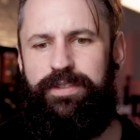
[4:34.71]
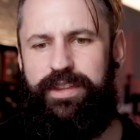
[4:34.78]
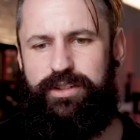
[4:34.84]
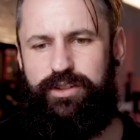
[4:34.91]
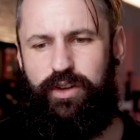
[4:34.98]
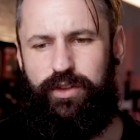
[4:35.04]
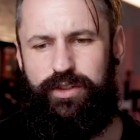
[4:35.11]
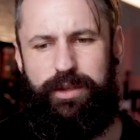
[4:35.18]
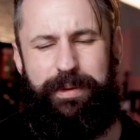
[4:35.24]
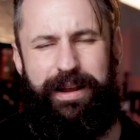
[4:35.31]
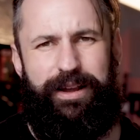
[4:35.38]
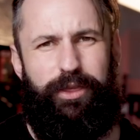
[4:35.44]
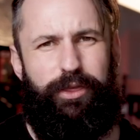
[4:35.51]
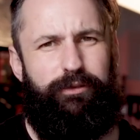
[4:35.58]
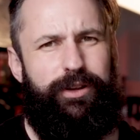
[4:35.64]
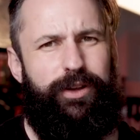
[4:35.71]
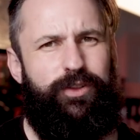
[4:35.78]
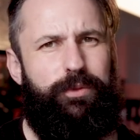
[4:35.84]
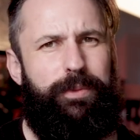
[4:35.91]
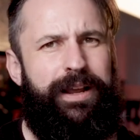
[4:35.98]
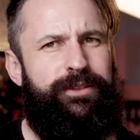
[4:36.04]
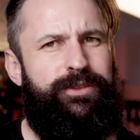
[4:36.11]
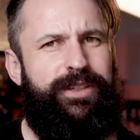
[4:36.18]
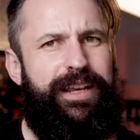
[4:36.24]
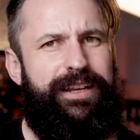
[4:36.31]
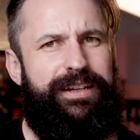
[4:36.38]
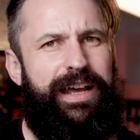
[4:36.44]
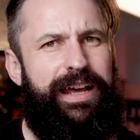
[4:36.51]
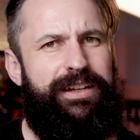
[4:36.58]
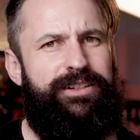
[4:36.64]
This cost about £300
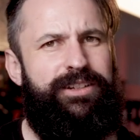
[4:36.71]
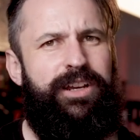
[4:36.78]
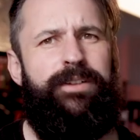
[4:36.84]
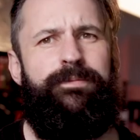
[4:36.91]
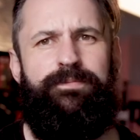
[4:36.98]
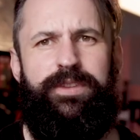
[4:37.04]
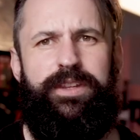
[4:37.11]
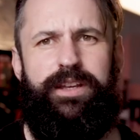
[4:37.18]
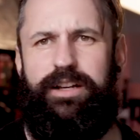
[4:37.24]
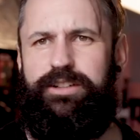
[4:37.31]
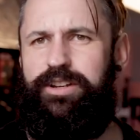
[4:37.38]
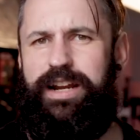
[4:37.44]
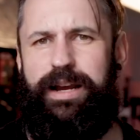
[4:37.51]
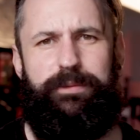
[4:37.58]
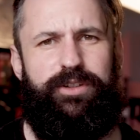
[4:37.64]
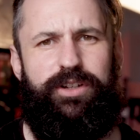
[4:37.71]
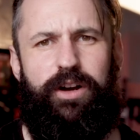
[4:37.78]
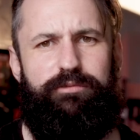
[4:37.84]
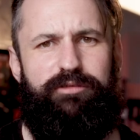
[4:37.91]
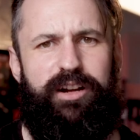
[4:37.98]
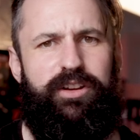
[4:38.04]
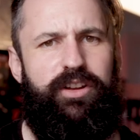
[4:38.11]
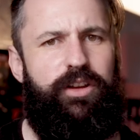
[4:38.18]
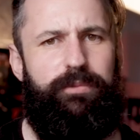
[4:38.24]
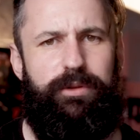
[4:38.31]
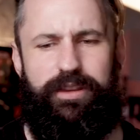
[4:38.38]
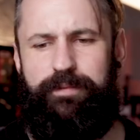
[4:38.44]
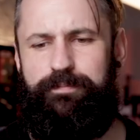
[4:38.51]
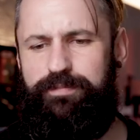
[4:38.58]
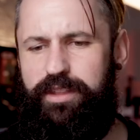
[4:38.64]
secondhand. I don't know how much they are brand new,
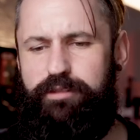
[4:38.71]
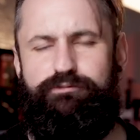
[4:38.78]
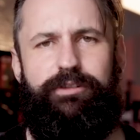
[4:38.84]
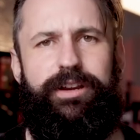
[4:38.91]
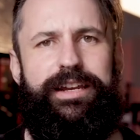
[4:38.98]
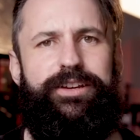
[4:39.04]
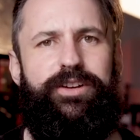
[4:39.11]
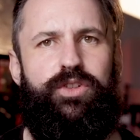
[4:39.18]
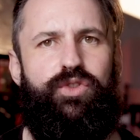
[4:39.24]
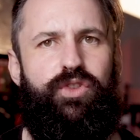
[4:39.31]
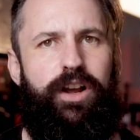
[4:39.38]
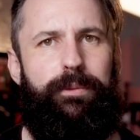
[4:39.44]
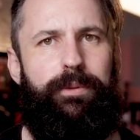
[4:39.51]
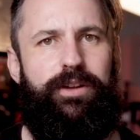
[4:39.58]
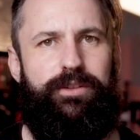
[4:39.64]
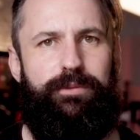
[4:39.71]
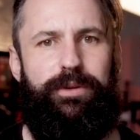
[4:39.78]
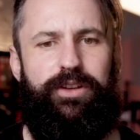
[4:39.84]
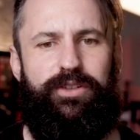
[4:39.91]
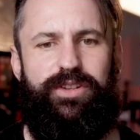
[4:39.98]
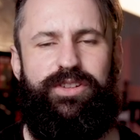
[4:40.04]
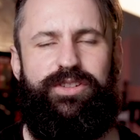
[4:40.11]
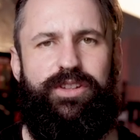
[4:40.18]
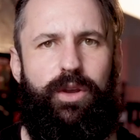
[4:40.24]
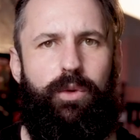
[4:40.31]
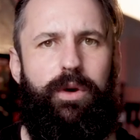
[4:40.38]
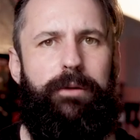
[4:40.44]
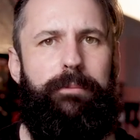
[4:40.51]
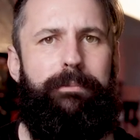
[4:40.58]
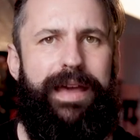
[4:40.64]
but they're, they're really good tripods. And because they're so
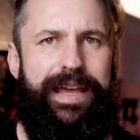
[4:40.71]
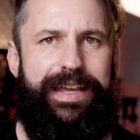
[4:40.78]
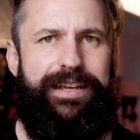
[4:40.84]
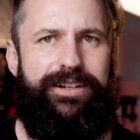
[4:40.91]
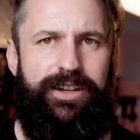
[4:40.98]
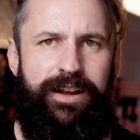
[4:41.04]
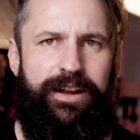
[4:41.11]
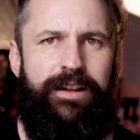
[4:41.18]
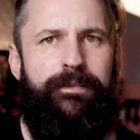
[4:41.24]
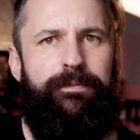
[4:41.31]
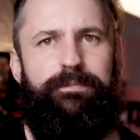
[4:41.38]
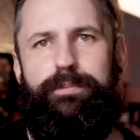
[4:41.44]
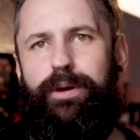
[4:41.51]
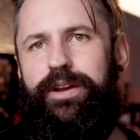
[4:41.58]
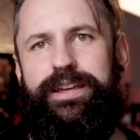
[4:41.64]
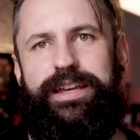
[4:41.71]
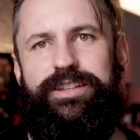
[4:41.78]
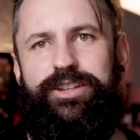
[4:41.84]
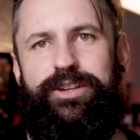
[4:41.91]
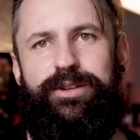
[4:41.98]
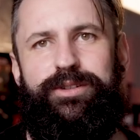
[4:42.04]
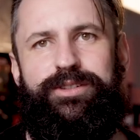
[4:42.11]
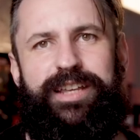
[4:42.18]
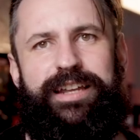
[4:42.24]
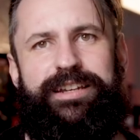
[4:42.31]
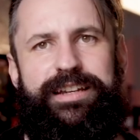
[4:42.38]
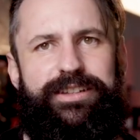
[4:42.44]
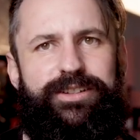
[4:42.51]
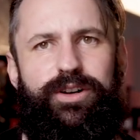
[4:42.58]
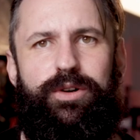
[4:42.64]
well made, buying it used 10
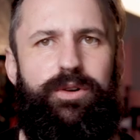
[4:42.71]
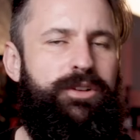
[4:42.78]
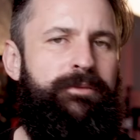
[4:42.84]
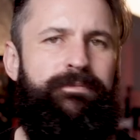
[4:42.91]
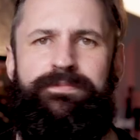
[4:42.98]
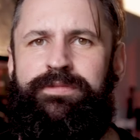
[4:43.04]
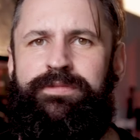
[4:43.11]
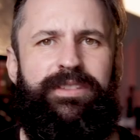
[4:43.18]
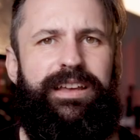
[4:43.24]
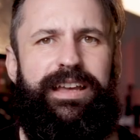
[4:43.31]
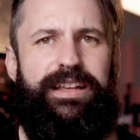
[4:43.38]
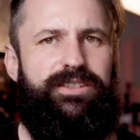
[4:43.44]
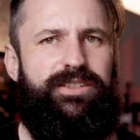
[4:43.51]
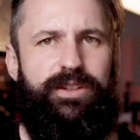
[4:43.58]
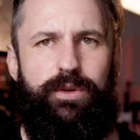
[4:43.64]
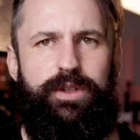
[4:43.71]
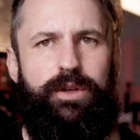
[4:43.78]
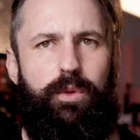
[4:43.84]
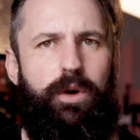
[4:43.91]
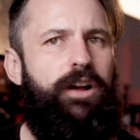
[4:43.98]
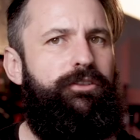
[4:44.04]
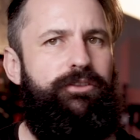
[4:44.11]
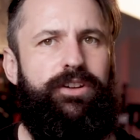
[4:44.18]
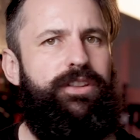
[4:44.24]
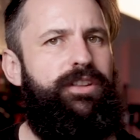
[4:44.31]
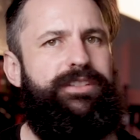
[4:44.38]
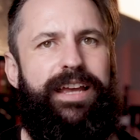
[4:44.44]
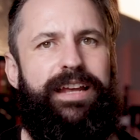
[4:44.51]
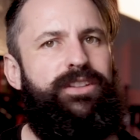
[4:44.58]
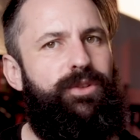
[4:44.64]
years old, it's still going to work for another
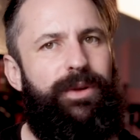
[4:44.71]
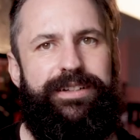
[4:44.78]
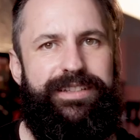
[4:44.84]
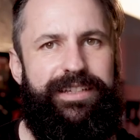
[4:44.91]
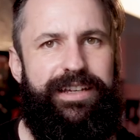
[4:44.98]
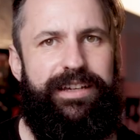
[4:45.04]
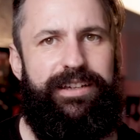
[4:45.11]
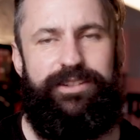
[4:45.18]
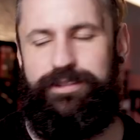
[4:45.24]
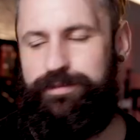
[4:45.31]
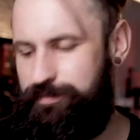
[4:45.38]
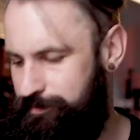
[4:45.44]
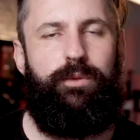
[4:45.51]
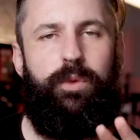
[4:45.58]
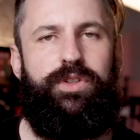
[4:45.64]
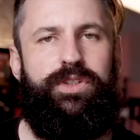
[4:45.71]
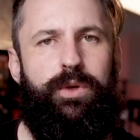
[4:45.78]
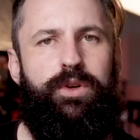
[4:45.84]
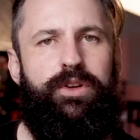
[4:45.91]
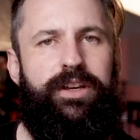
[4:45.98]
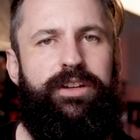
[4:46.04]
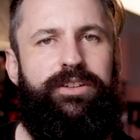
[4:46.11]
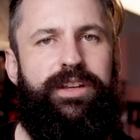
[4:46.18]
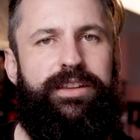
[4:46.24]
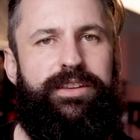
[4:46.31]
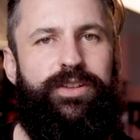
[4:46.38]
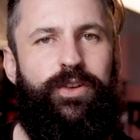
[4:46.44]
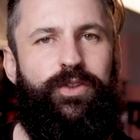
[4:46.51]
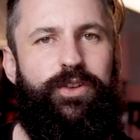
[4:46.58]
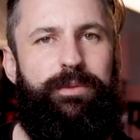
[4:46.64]
10, 20 years. We're still looking to get
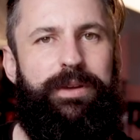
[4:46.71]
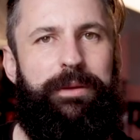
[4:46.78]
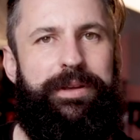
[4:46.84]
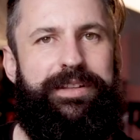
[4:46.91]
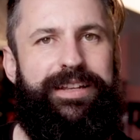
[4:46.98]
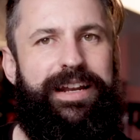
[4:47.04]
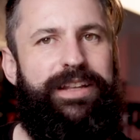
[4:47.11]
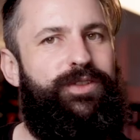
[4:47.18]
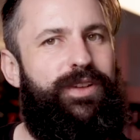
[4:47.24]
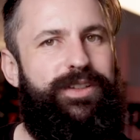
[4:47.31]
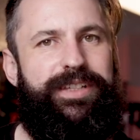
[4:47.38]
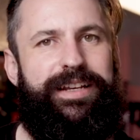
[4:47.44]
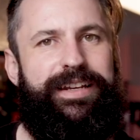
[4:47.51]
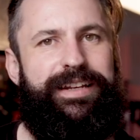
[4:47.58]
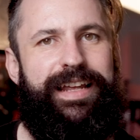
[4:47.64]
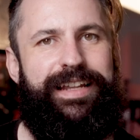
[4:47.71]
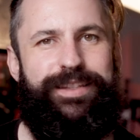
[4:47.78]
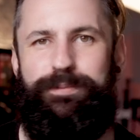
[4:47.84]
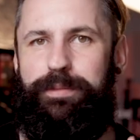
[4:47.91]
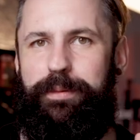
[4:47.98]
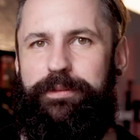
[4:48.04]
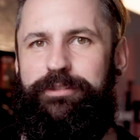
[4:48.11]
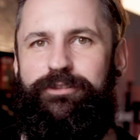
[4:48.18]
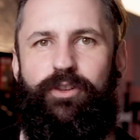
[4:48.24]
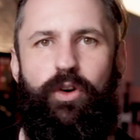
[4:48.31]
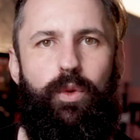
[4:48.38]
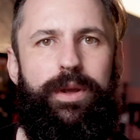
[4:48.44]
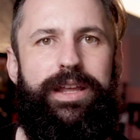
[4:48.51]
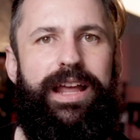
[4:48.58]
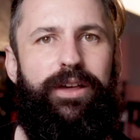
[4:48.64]
this 100 millimeter lens to our second lens, but
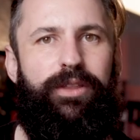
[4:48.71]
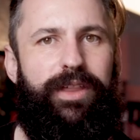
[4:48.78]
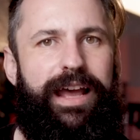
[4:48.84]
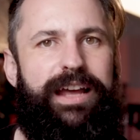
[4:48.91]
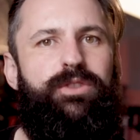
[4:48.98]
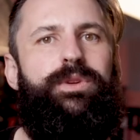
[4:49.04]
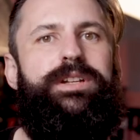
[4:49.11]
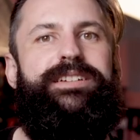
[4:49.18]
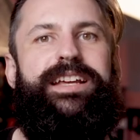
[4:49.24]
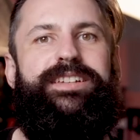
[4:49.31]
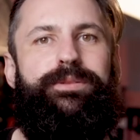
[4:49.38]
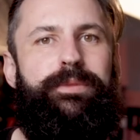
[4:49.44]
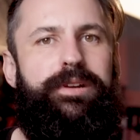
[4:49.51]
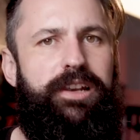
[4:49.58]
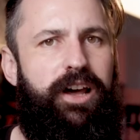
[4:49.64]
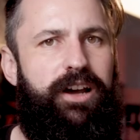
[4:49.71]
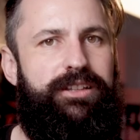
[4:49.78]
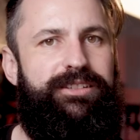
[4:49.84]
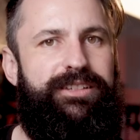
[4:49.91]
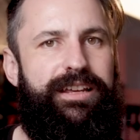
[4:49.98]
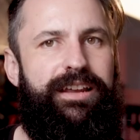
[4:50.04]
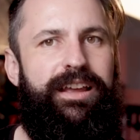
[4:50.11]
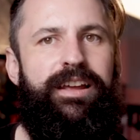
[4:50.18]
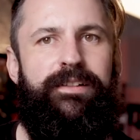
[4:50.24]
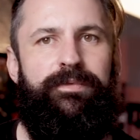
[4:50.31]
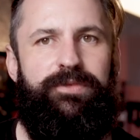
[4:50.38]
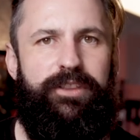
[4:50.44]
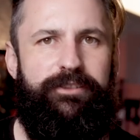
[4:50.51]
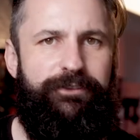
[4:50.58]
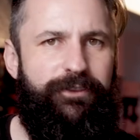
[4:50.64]
before we get that, we need to get some lighting.
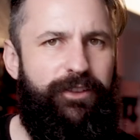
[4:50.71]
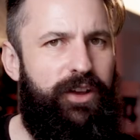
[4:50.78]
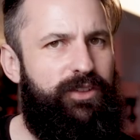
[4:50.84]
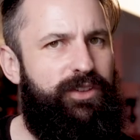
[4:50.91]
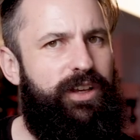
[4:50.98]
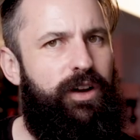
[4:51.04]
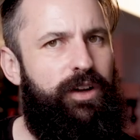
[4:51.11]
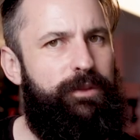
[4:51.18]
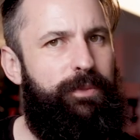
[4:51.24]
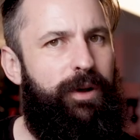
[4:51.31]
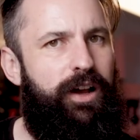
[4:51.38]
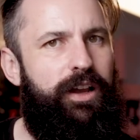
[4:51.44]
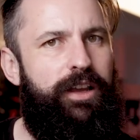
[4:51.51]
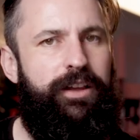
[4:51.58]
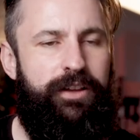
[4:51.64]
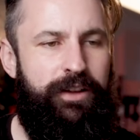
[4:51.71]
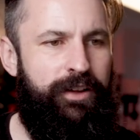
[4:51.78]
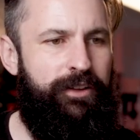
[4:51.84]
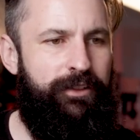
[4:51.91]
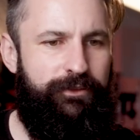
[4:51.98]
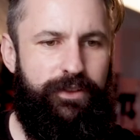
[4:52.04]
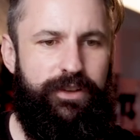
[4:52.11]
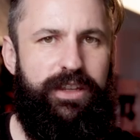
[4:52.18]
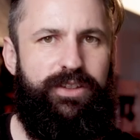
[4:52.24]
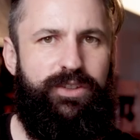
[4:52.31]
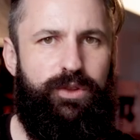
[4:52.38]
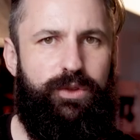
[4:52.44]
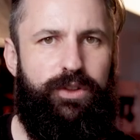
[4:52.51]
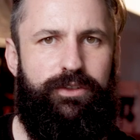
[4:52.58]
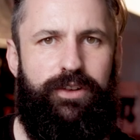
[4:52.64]
And the first thing I'd buy for this
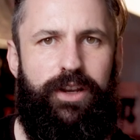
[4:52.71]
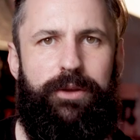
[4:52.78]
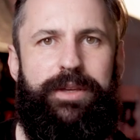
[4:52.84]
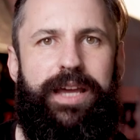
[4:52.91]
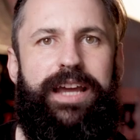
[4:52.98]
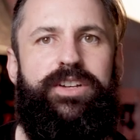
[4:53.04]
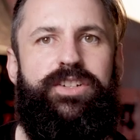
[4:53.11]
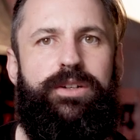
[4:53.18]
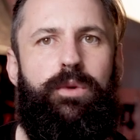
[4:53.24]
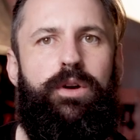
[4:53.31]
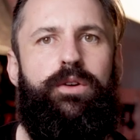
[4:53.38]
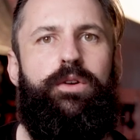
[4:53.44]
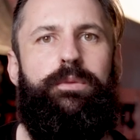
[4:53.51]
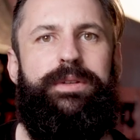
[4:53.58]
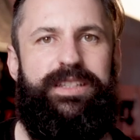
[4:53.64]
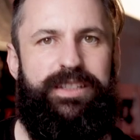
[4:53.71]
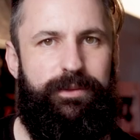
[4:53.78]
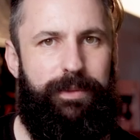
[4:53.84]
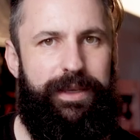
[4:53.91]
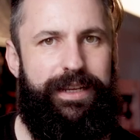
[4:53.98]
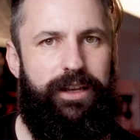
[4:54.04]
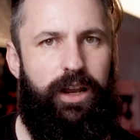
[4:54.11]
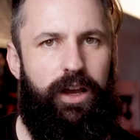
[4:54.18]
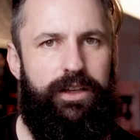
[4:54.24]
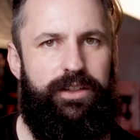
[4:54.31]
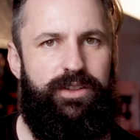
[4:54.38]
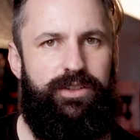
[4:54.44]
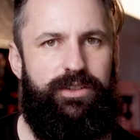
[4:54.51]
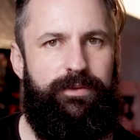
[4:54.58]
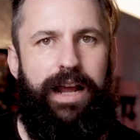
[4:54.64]
sort of location work would be speed
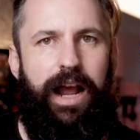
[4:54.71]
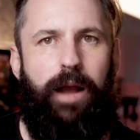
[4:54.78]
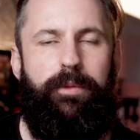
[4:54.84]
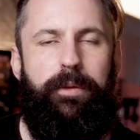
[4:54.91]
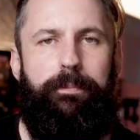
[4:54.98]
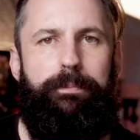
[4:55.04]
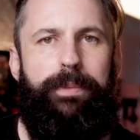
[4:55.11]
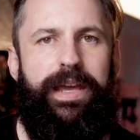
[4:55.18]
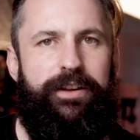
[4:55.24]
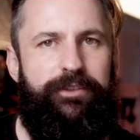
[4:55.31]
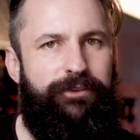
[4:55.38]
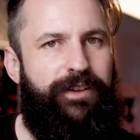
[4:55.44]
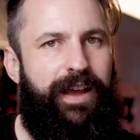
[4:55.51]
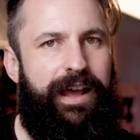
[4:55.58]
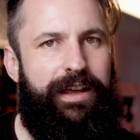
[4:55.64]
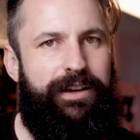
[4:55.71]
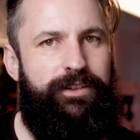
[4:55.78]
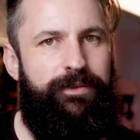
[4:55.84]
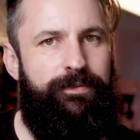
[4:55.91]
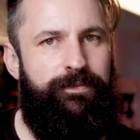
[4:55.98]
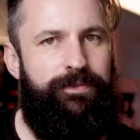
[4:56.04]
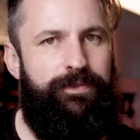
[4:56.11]
lights. I'm a big fan